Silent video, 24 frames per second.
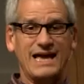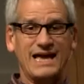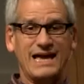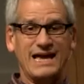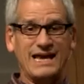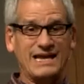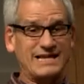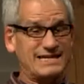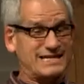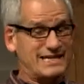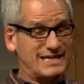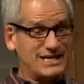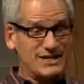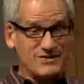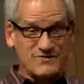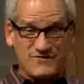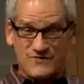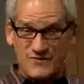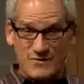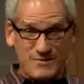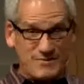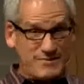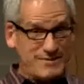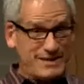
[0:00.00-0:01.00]
He did it
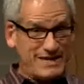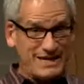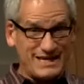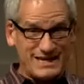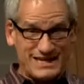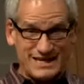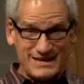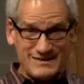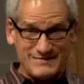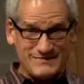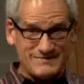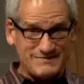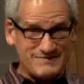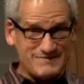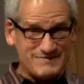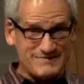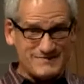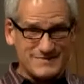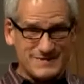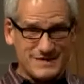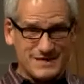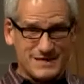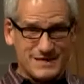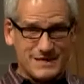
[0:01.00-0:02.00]
for me.
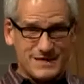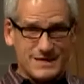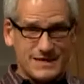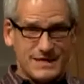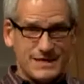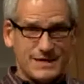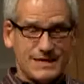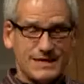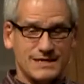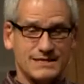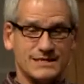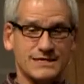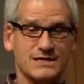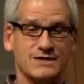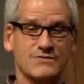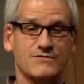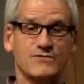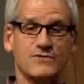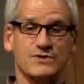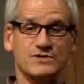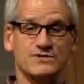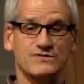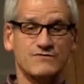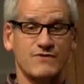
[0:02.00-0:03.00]
He did it
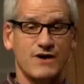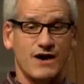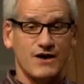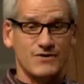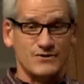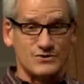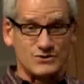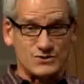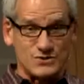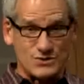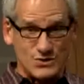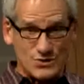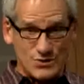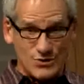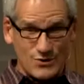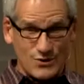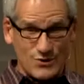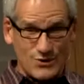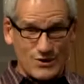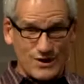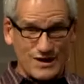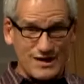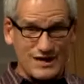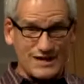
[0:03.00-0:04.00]
for his father's
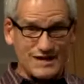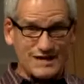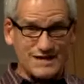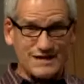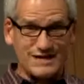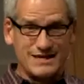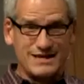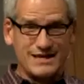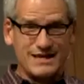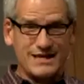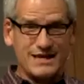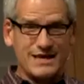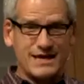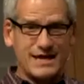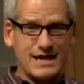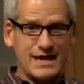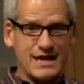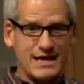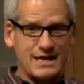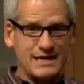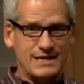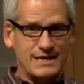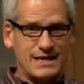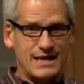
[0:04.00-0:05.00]
glory.
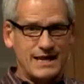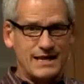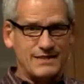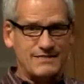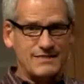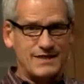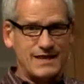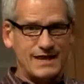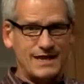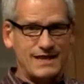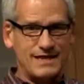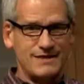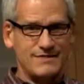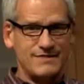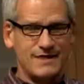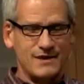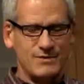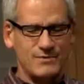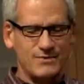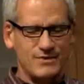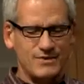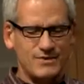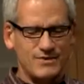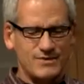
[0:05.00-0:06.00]
And, and they, they,
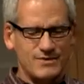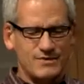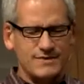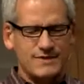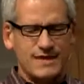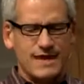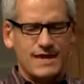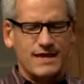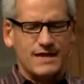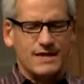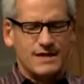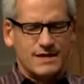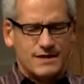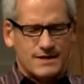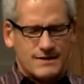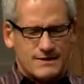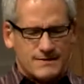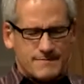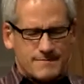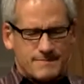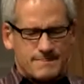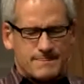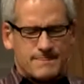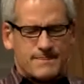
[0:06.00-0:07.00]
they
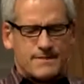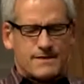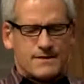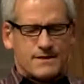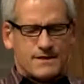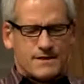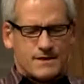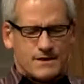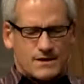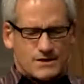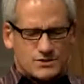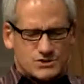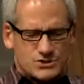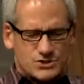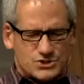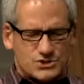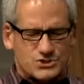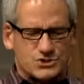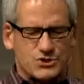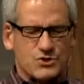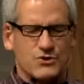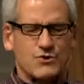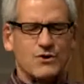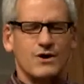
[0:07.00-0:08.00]

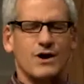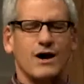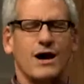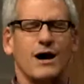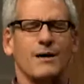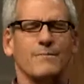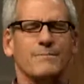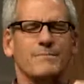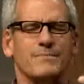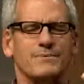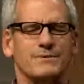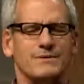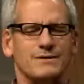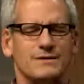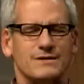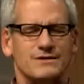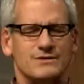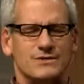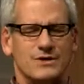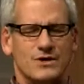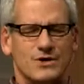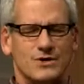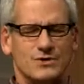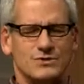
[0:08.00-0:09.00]
stir up
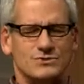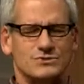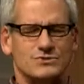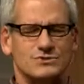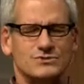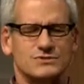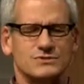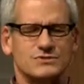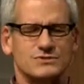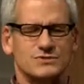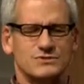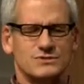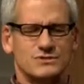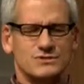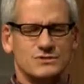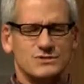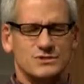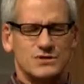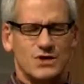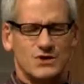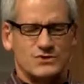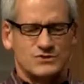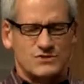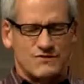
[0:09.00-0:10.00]
those,
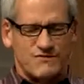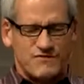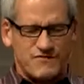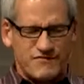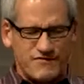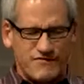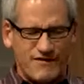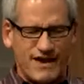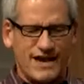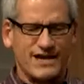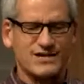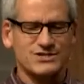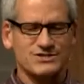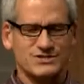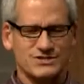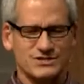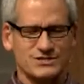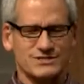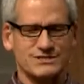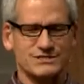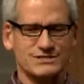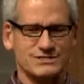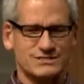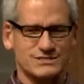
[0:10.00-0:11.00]
those
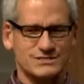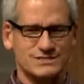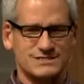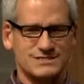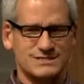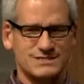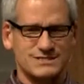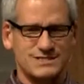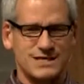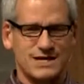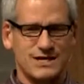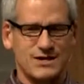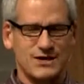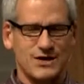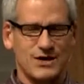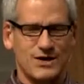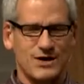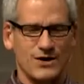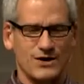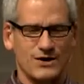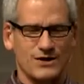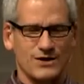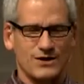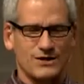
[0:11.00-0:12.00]
affections that
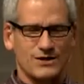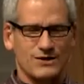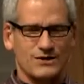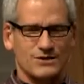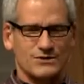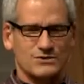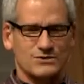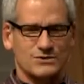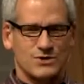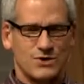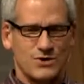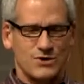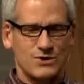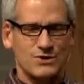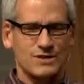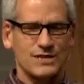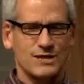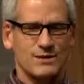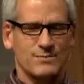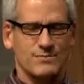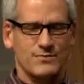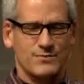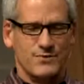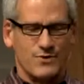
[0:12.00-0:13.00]
are
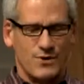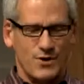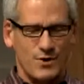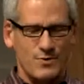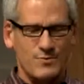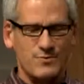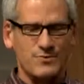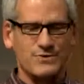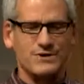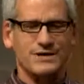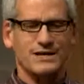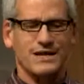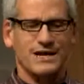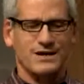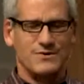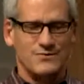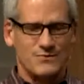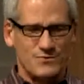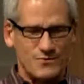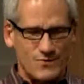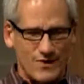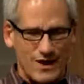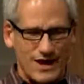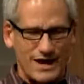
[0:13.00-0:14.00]
totally appropriate
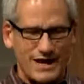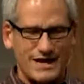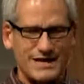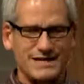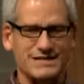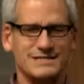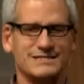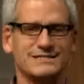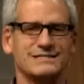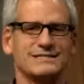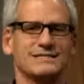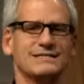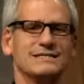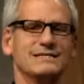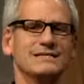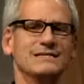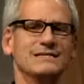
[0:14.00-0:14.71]
and right